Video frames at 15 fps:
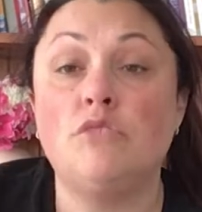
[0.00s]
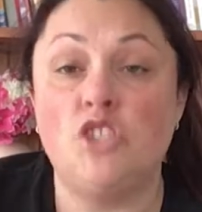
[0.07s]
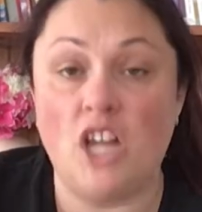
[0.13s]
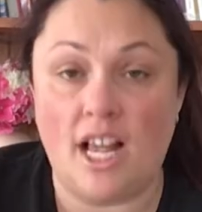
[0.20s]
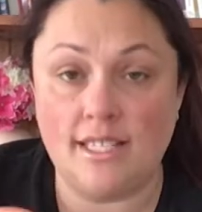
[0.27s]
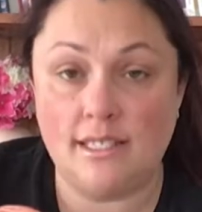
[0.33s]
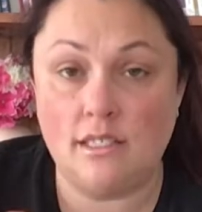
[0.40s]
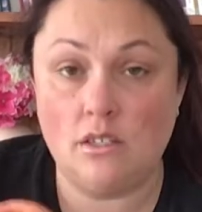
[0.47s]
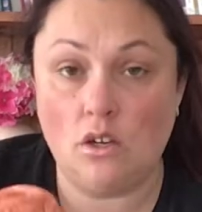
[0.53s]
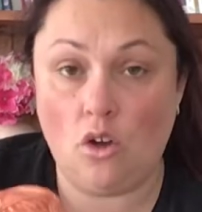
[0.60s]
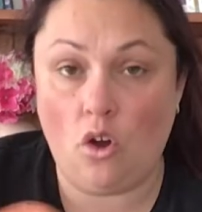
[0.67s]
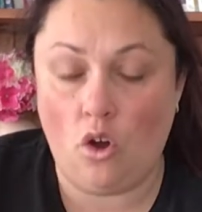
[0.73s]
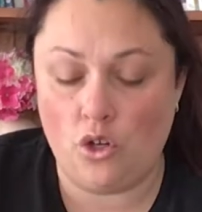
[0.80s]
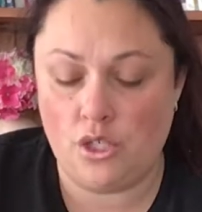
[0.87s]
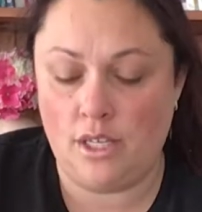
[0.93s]
just
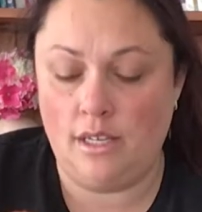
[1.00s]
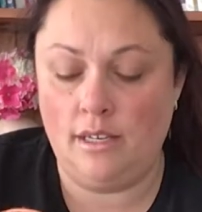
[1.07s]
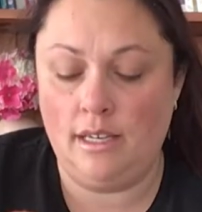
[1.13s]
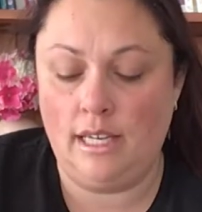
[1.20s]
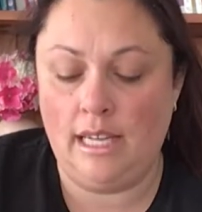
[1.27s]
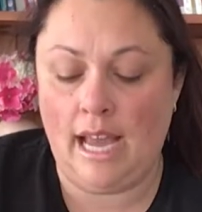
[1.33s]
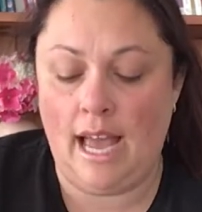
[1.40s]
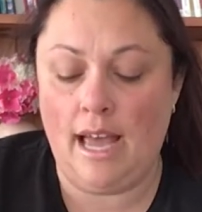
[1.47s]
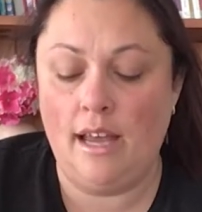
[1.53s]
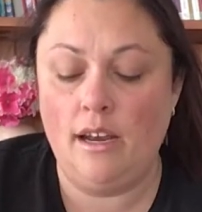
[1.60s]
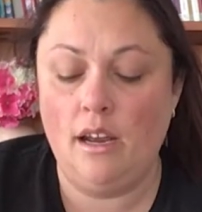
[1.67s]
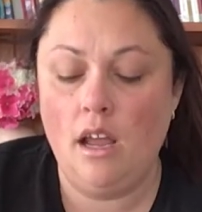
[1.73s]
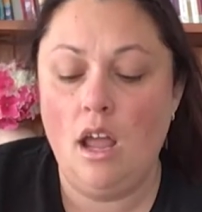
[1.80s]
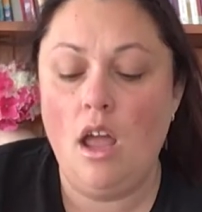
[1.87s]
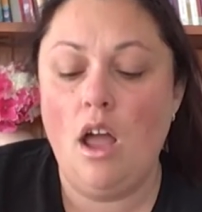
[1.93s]
cotton yarn.
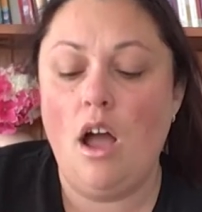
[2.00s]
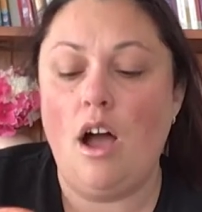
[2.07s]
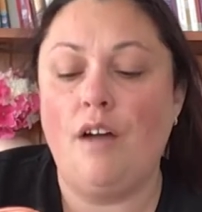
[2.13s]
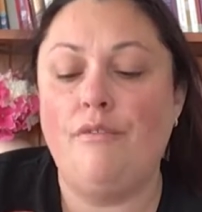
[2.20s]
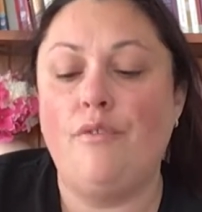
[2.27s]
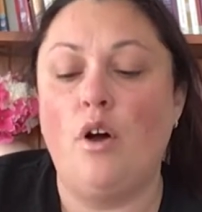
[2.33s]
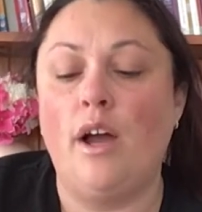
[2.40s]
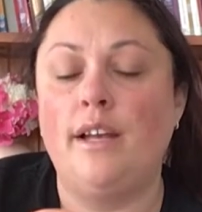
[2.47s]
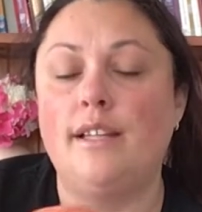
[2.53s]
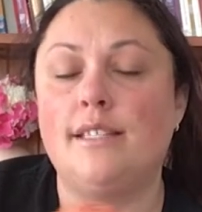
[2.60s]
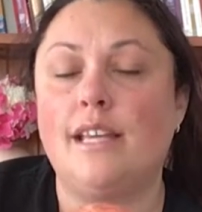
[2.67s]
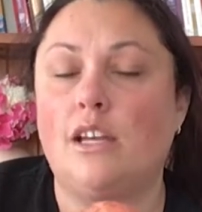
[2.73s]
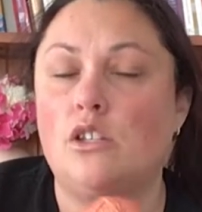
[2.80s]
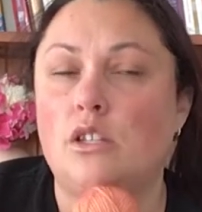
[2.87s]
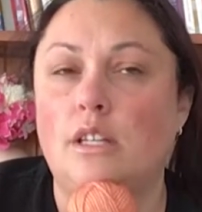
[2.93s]
I find it's
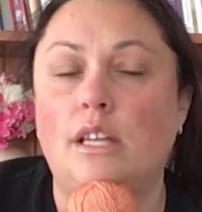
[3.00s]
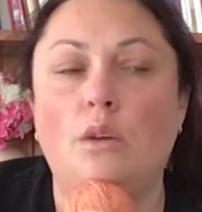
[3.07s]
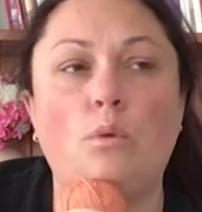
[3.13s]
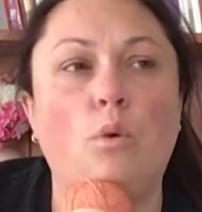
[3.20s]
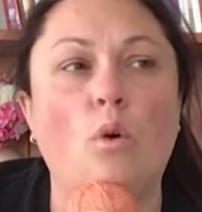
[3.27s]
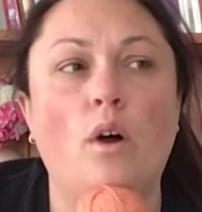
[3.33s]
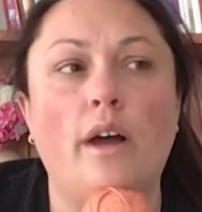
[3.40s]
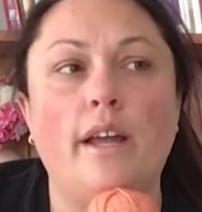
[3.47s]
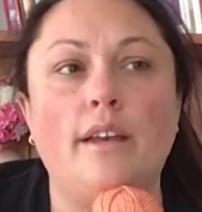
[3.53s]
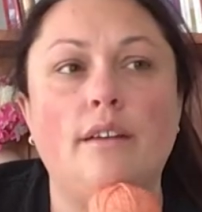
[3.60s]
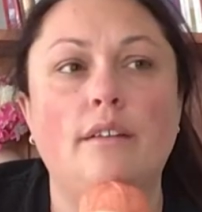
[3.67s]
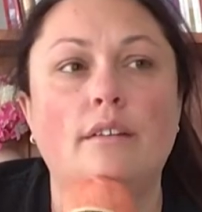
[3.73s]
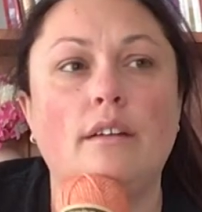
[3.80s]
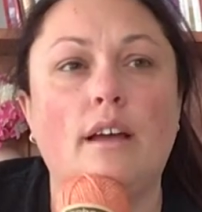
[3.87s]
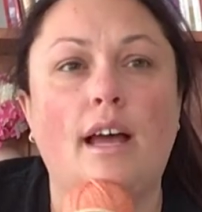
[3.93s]
actually quite
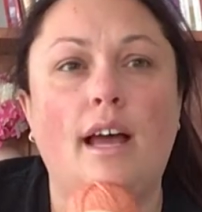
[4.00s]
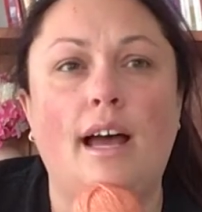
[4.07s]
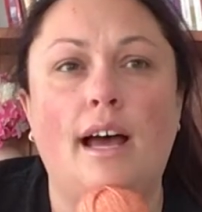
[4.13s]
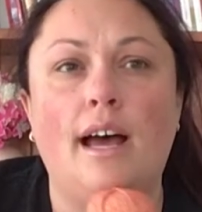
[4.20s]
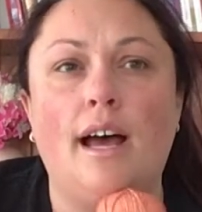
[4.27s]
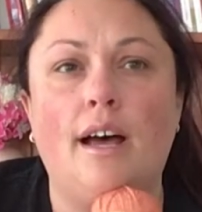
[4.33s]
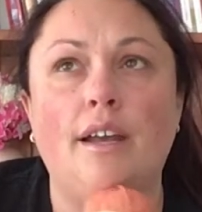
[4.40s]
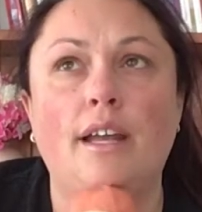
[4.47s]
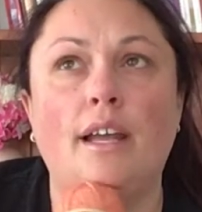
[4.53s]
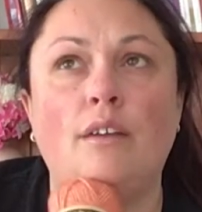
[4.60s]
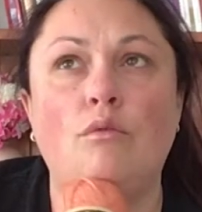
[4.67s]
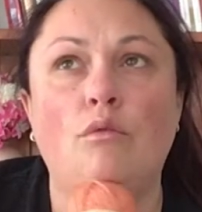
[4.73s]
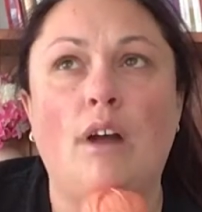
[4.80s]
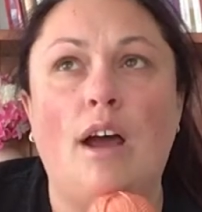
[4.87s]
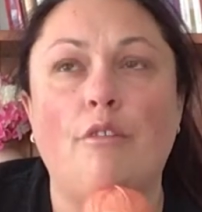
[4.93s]
hard
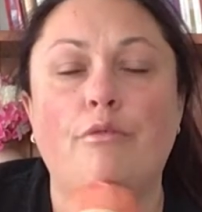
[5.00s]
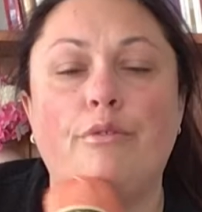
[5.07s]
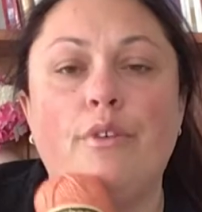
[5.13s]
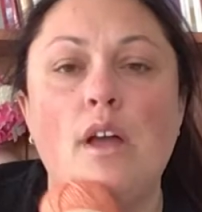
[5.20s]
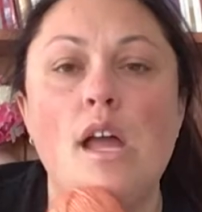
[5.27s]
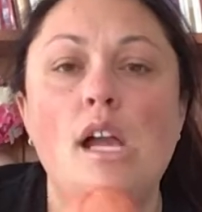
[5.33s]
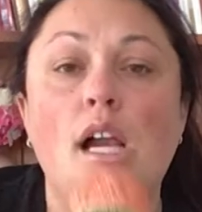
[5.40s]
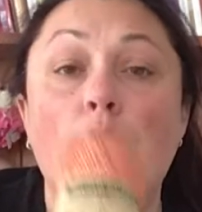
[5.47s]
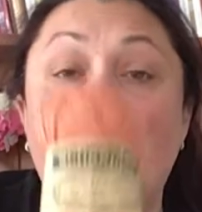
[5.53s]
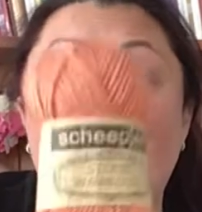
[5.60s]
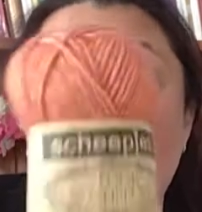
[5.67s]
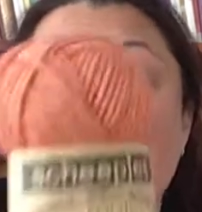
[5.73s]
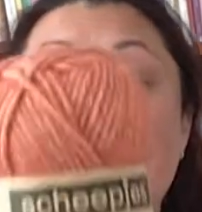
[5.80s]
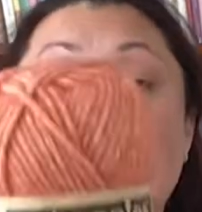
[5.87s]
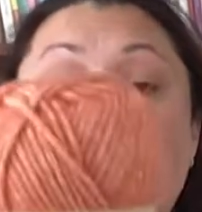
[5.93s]
and rough. But
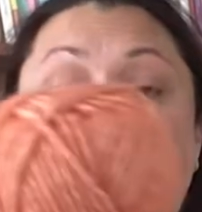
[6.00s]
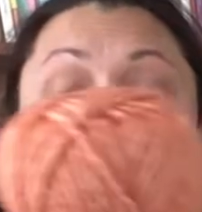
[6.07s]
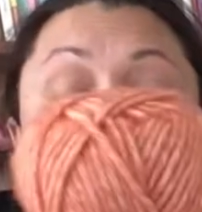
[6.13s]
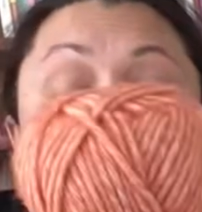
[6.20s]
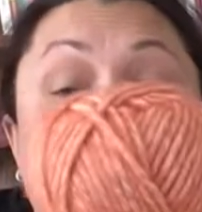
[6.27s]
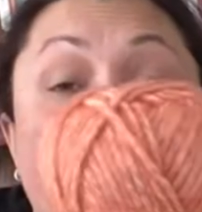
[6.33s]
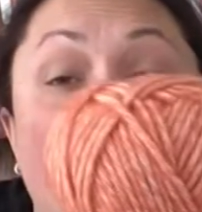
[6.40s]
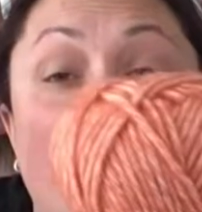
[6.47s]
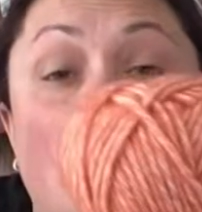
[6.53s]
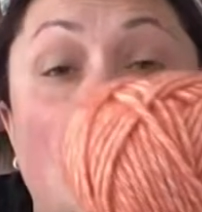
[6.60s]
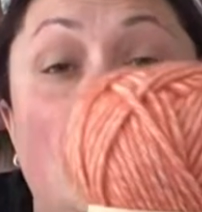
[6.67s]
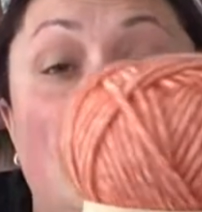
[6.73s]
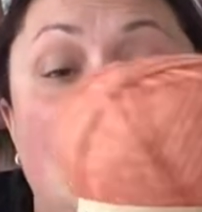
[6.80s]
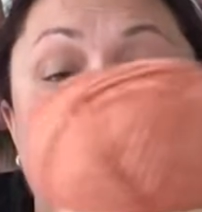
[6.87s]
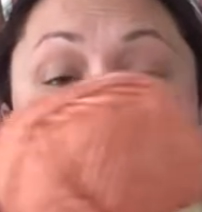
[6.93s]
this is actually
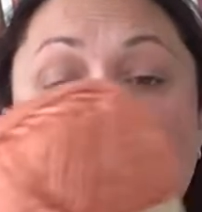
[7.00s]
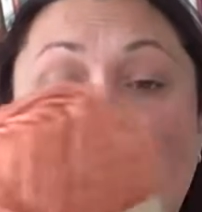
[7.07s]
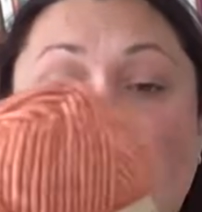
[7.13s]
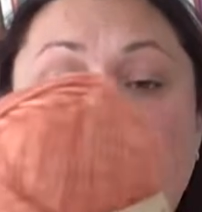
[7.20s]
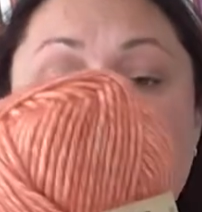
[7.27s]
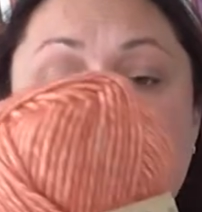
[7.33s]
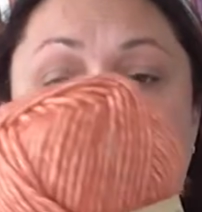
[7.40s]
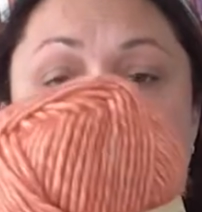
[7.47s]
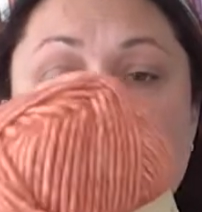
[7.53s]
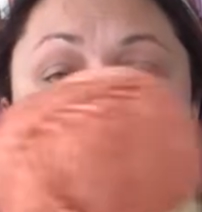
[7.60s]
really soft and